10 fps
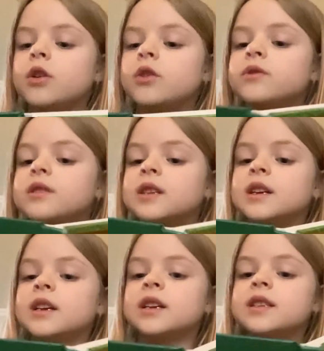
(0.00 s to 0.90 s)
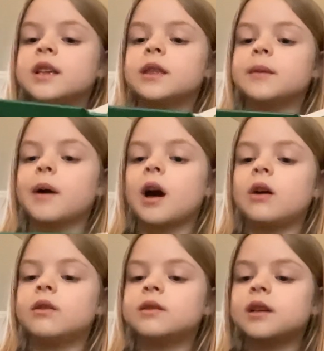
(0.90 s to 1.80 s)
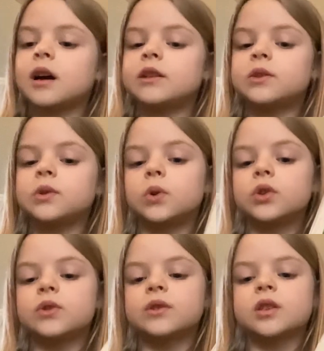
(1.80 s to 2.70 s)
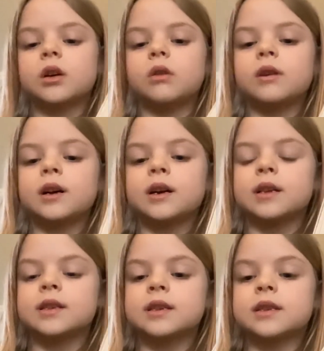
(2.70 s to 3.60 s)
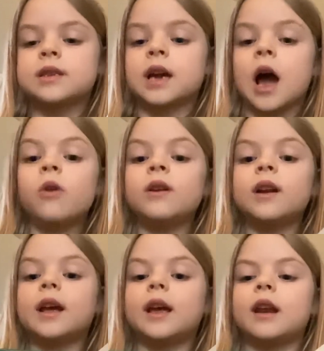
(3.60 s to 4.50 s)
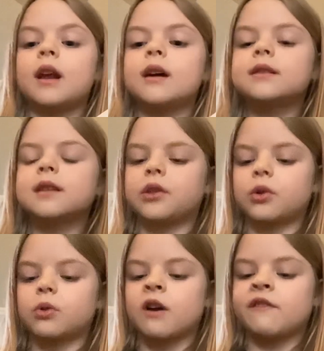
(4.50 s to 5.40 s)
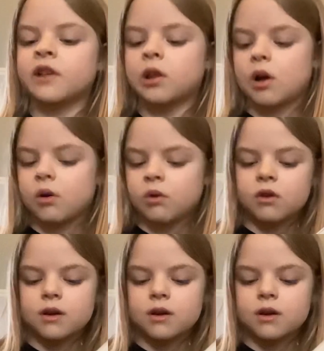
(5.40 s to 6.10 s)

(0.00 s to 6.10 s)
You see, said the mouse, I told you so. Astounding! said the Gruffalo.